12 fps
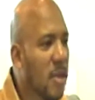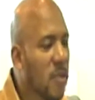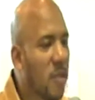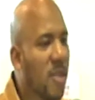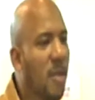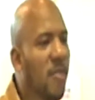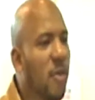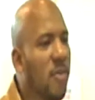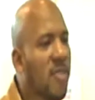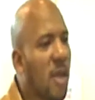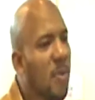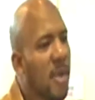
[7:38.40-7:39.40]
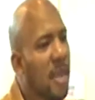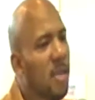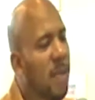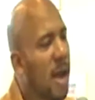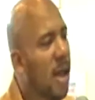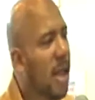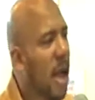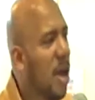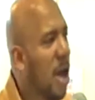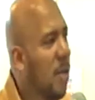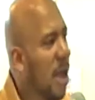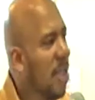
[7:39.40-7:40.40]
So some of you will say, well, Brother Abdul Malik,
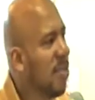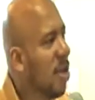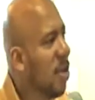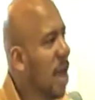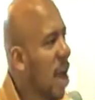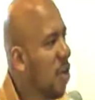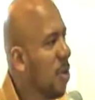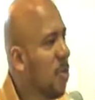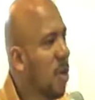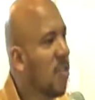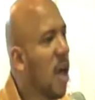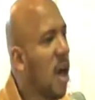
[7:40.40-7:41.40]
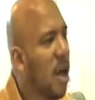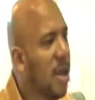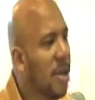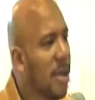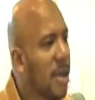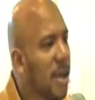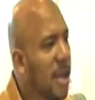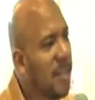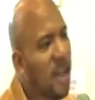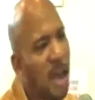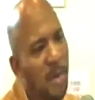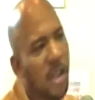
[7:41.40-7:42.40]
I would like to learn Arabic, but it's hard.
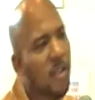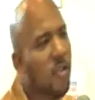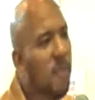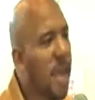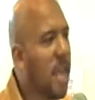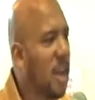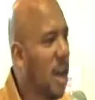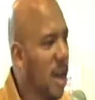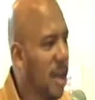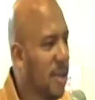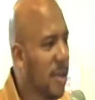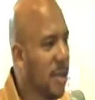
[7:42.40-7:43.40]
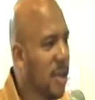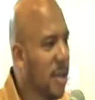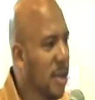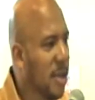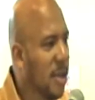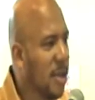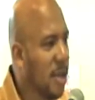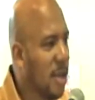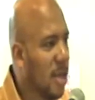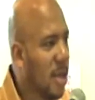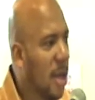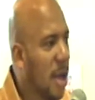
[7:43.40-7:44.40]
It's hard because you make it hard.
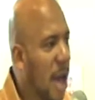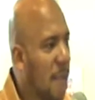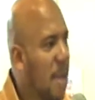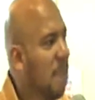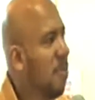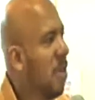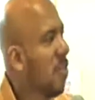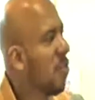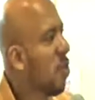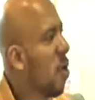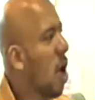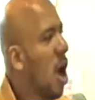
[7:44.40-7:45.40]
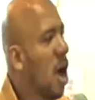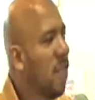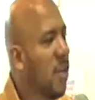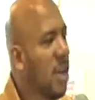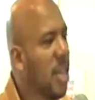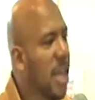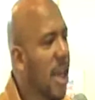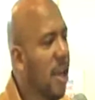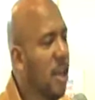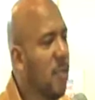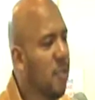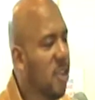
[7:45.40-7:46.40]
I met brothers who go to Harvard and
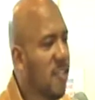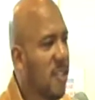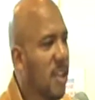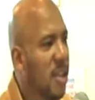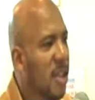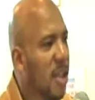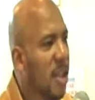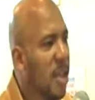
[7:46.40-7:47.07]
Yale and Princeton.